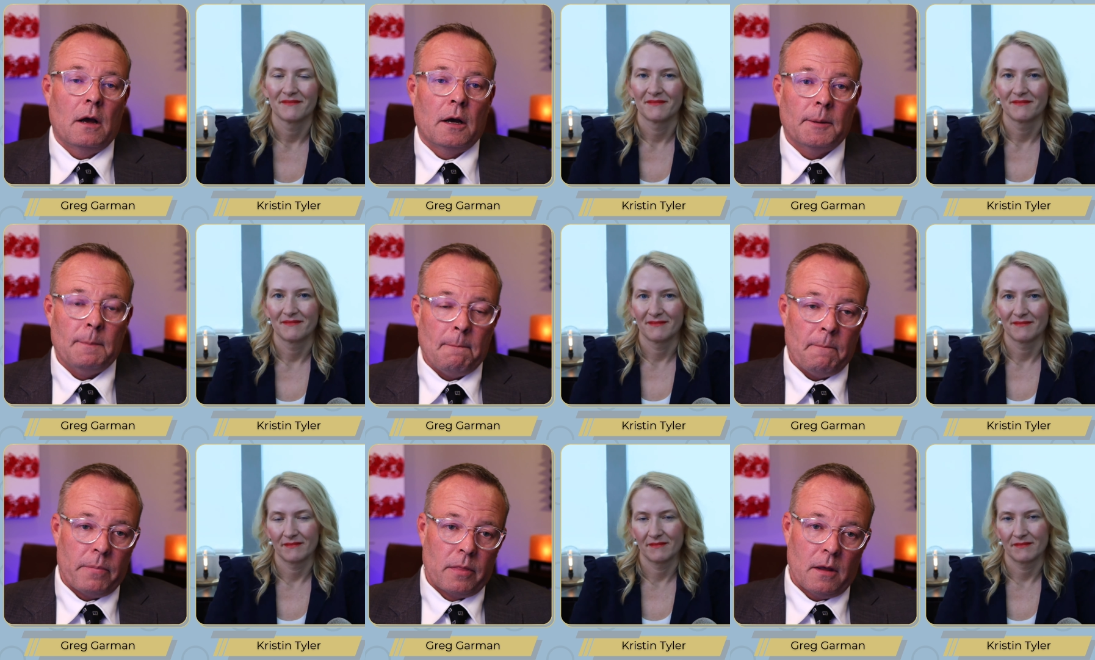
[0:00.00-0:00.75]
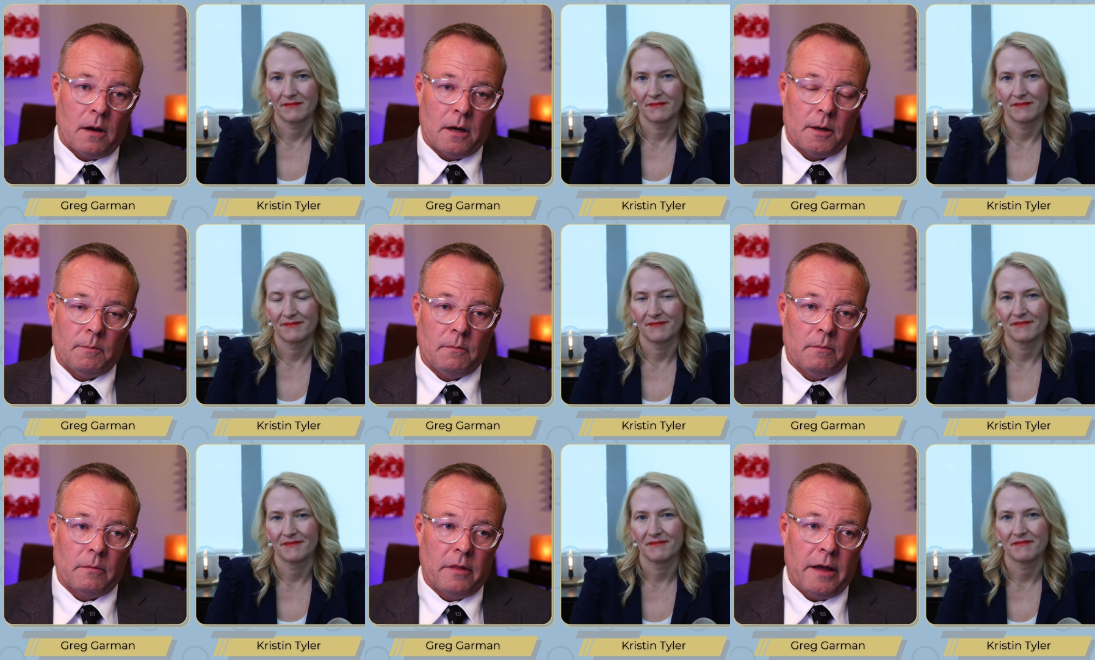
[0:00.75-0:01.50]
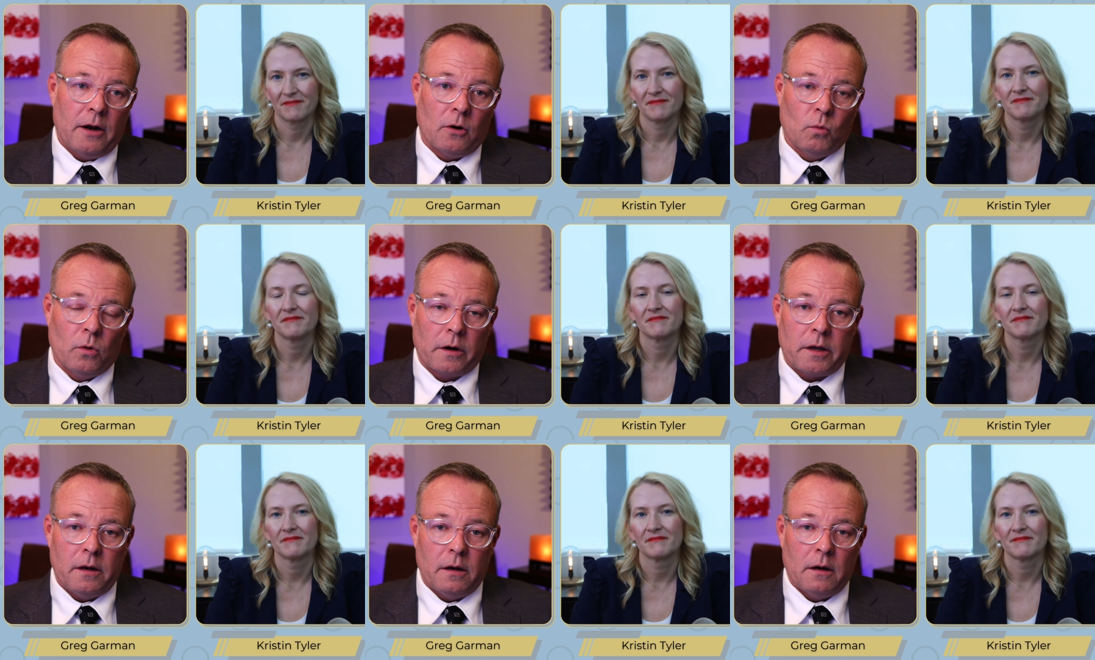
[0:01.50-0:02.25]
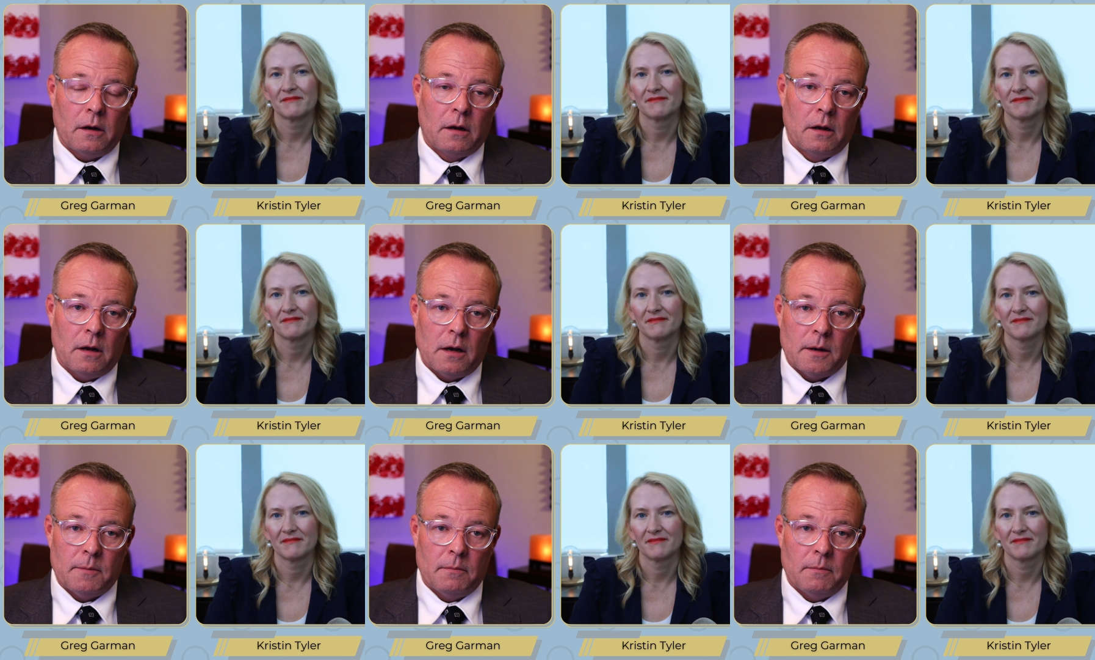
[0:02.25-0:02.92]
Speaker 1: um, um, they are working um,